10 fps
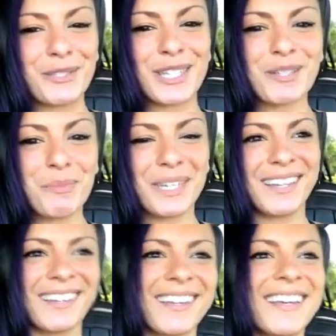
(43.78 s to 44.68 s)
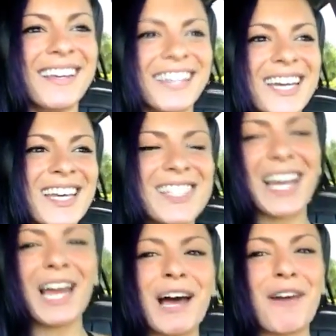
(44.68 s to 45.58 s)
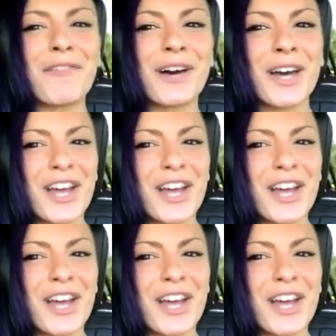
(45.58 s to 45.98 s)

YouTubing because I have